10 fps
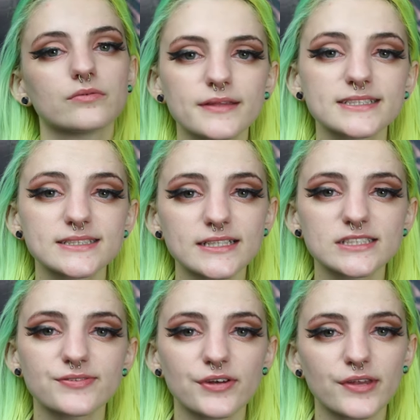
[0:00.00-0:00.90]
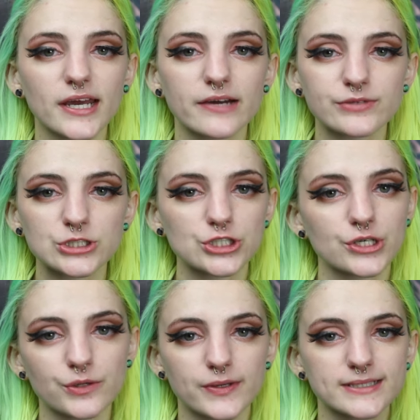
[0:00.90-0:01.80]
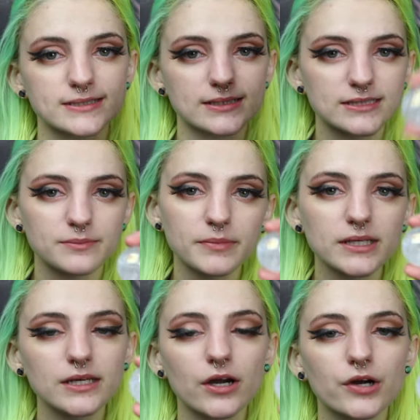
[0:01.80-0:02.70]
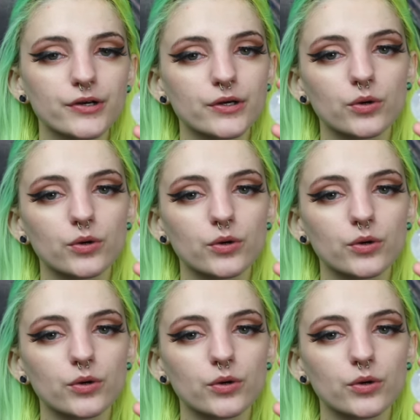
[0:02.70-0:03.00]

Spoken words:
This next sphere that I have to show you is this mini Aura